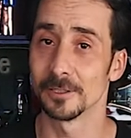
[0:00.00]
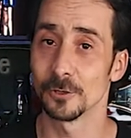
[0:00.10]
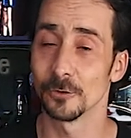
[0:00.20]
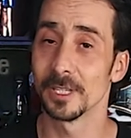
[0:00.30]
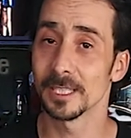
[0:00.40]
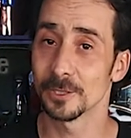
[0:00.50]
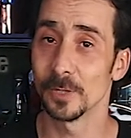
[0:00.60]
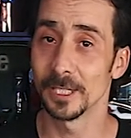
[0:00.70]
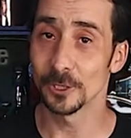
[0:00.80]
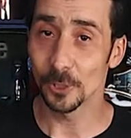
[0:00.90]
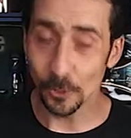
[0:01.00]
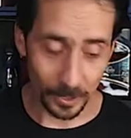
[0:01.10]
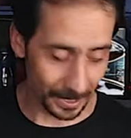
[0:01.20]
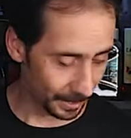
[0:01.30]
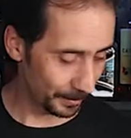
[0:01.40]
So that's why it's
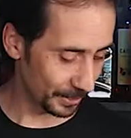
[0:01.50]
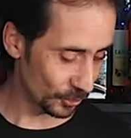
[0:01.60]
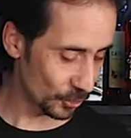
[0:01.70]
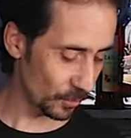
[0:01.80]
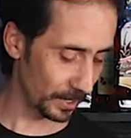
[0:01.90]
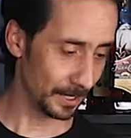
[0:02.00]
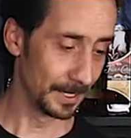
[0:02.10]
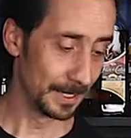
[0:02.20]
called Caribbean Joy.